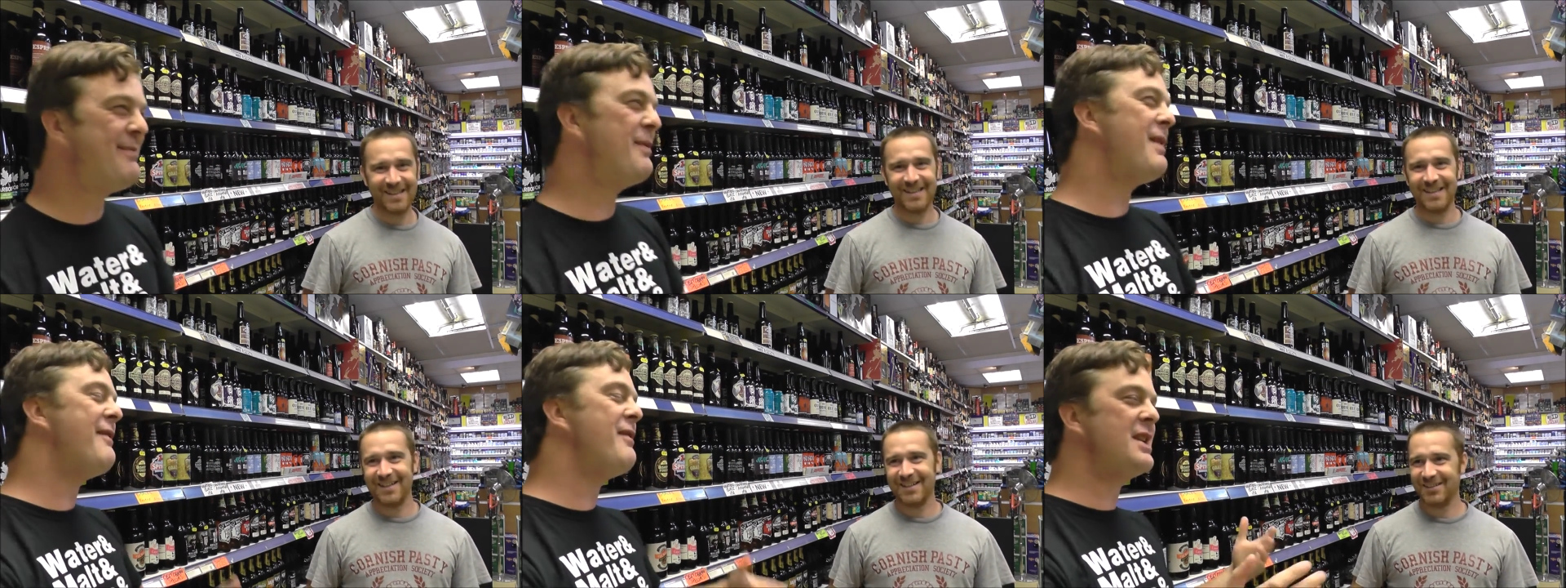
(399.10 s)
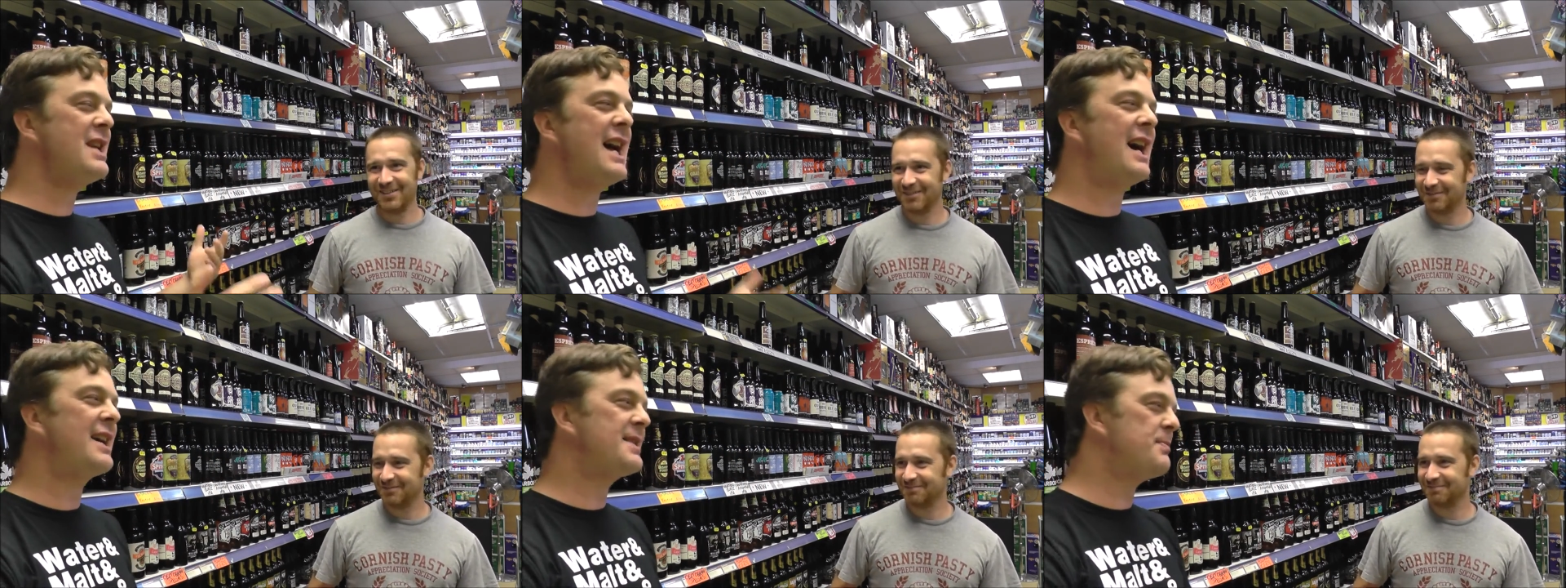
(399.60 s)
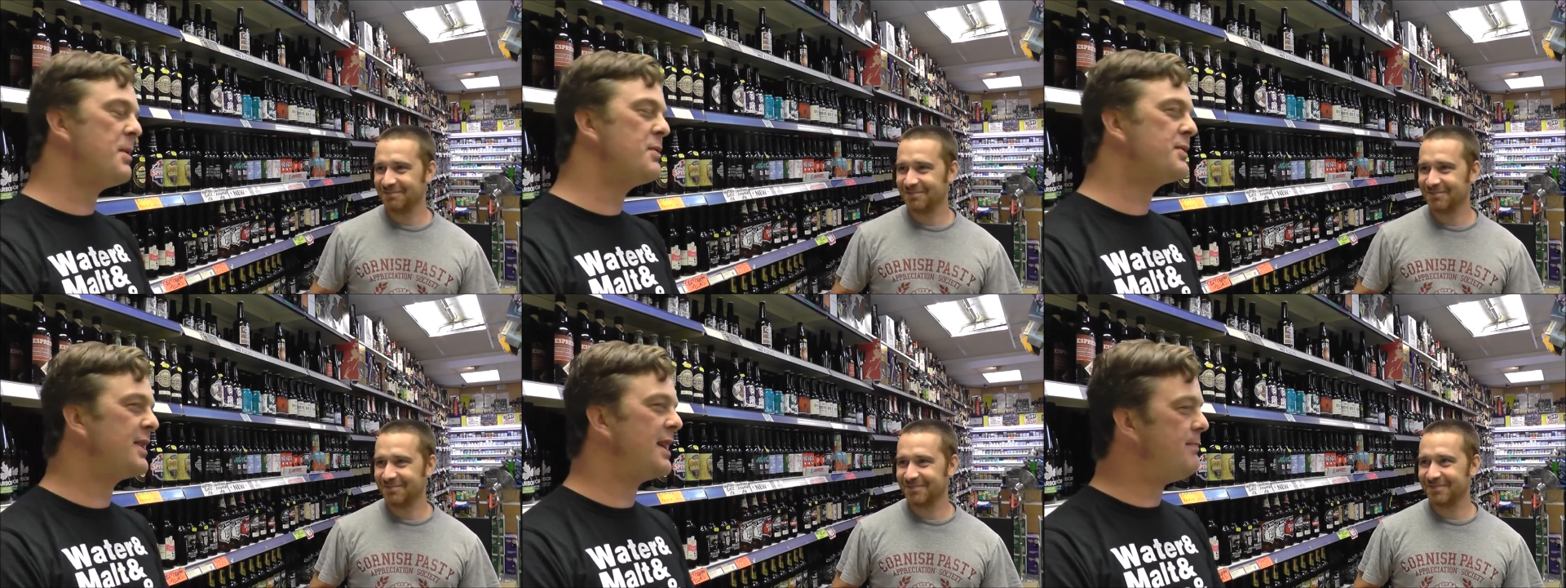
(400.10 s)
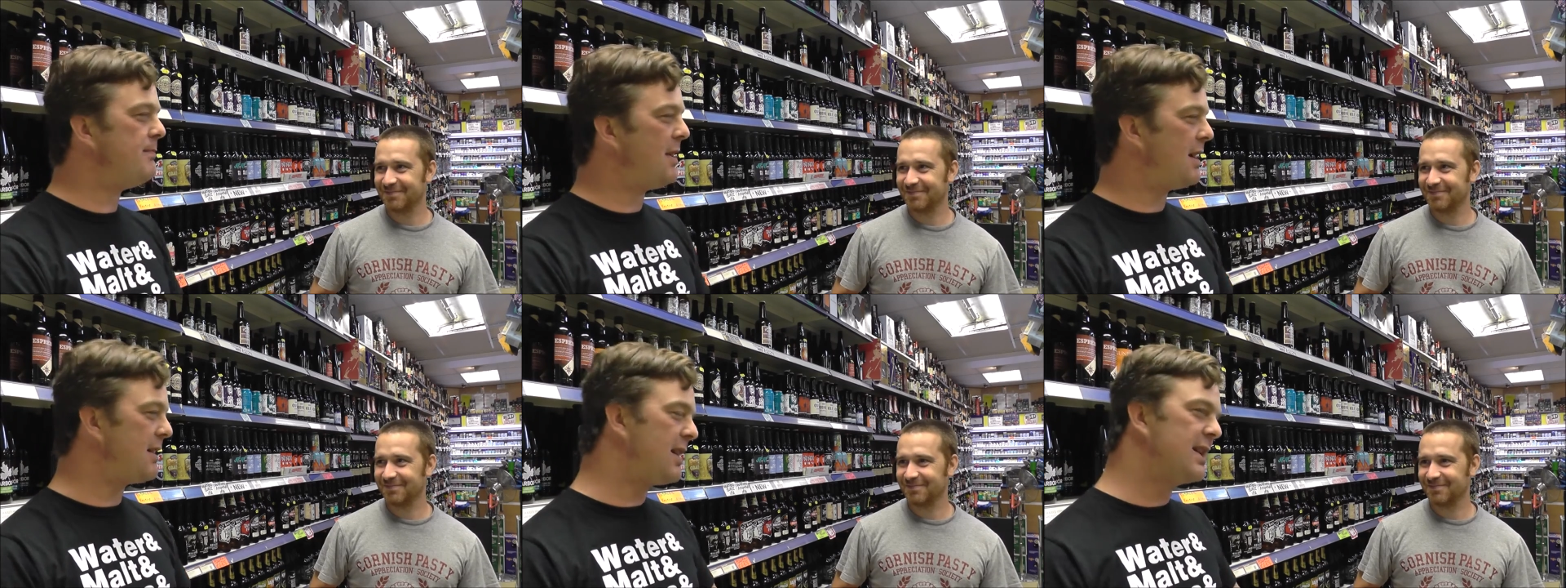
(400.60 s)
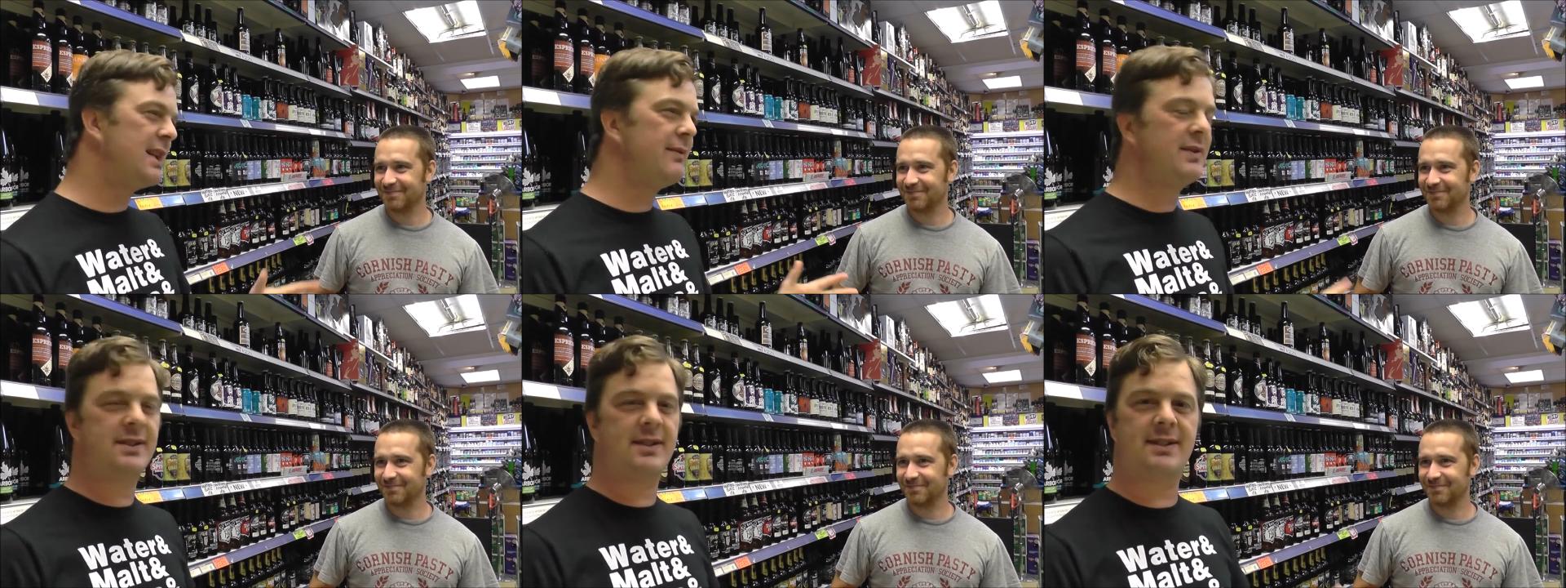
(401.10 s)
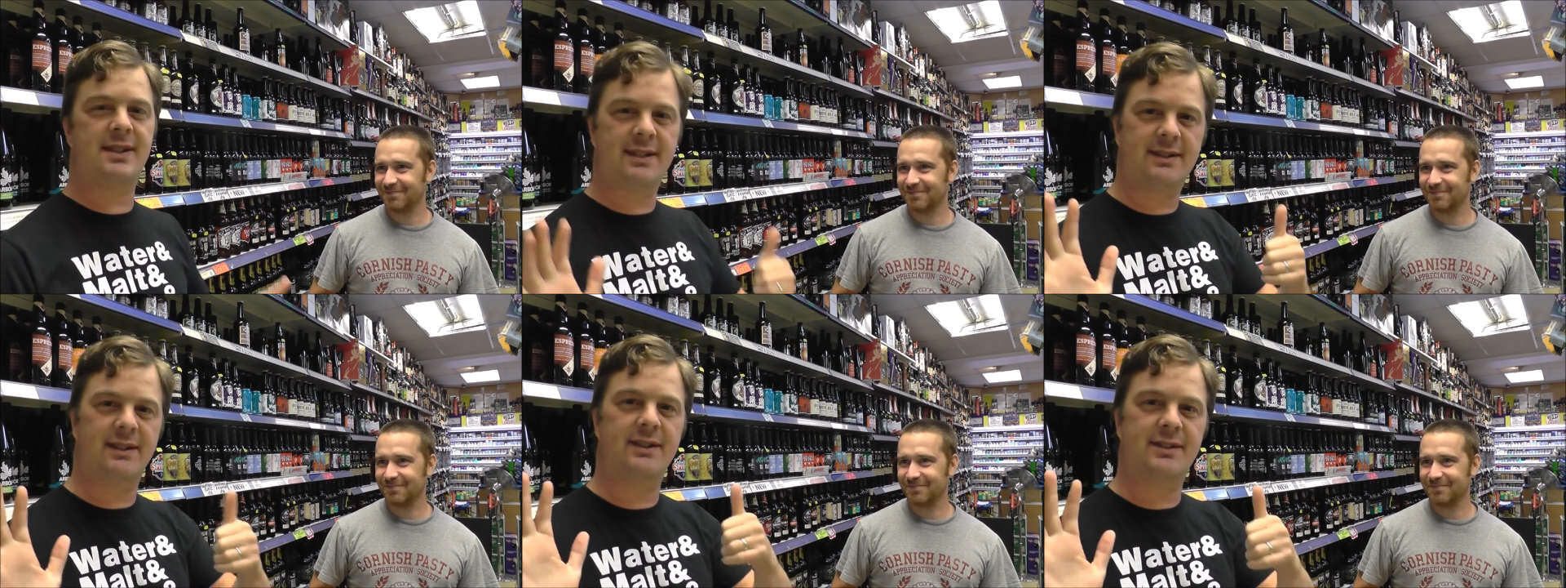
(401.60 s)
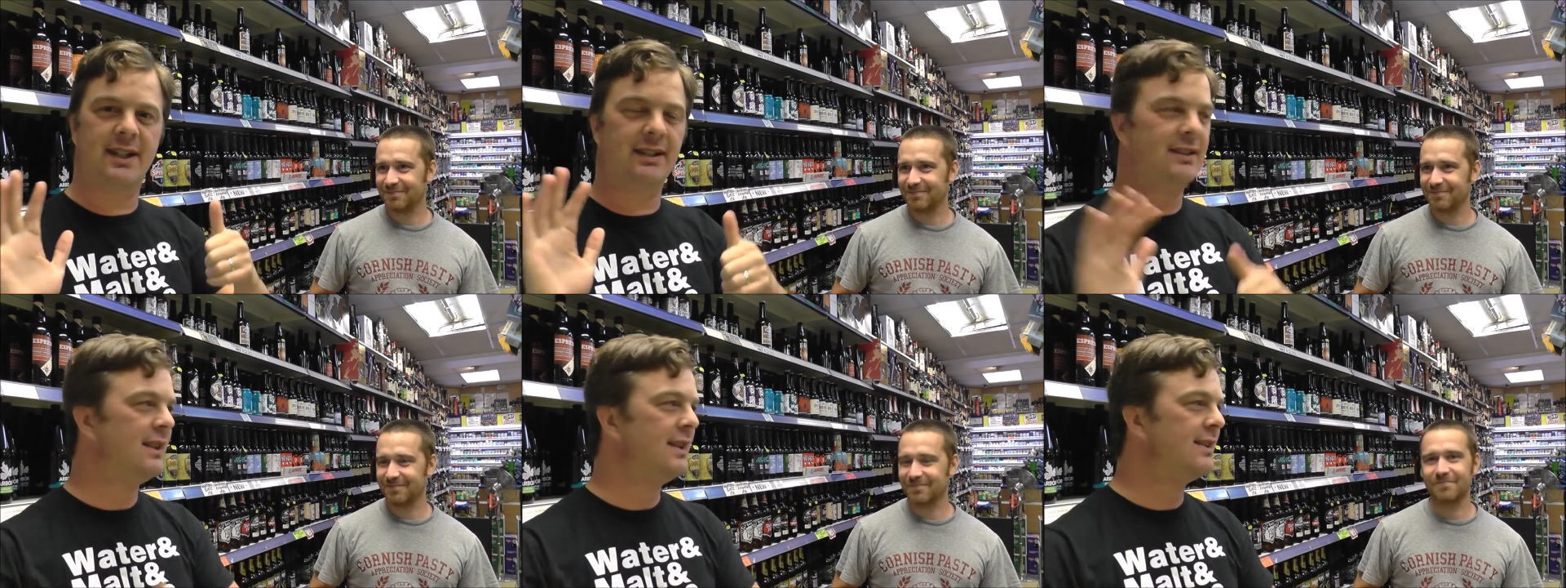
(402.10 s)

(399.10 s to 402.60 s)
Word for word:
Speaker 1: Yeah, I suppose I'm going to give this a 6 out of 10.